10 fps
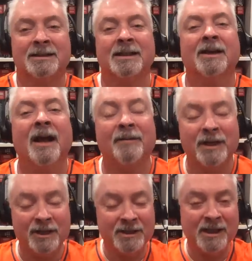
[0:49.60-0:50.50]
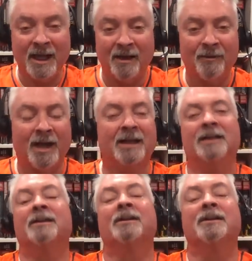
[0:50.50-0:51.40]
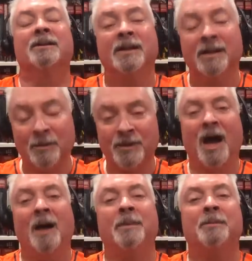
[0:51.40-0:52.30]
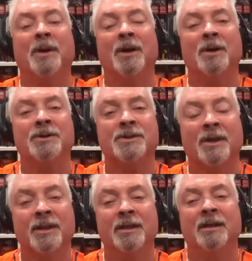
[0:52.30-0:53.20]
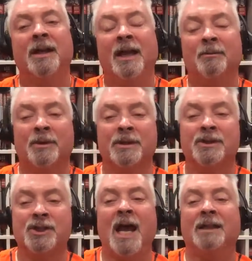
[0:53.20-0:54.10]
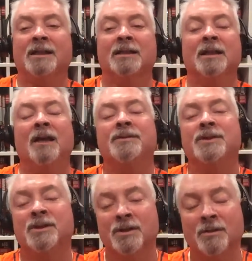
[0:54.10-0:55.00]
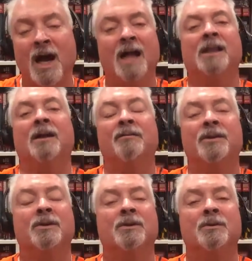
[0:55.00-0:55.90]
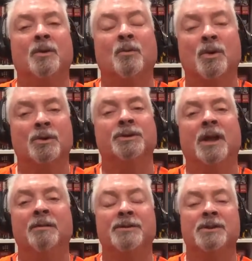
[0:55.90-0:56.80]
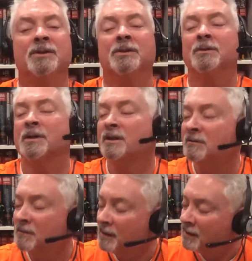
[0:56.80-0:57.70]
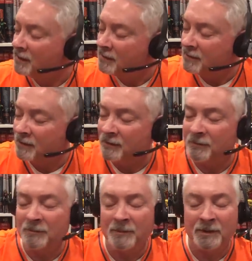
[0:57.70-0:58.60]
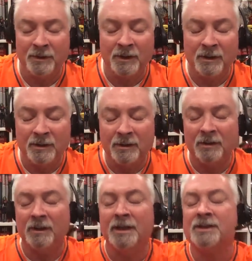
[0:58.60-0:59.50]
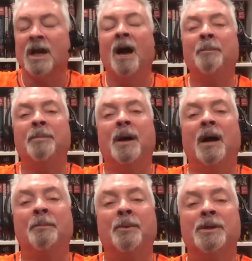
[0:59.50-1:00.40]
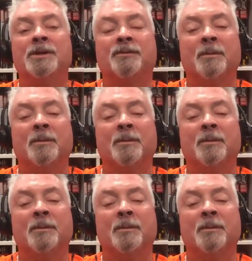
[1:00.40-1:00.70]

you're having a good day already. You're you're here with Omni Bros on the internet with a chat that loves you. I love you. The world loves you, and you're you're. It's up upwards from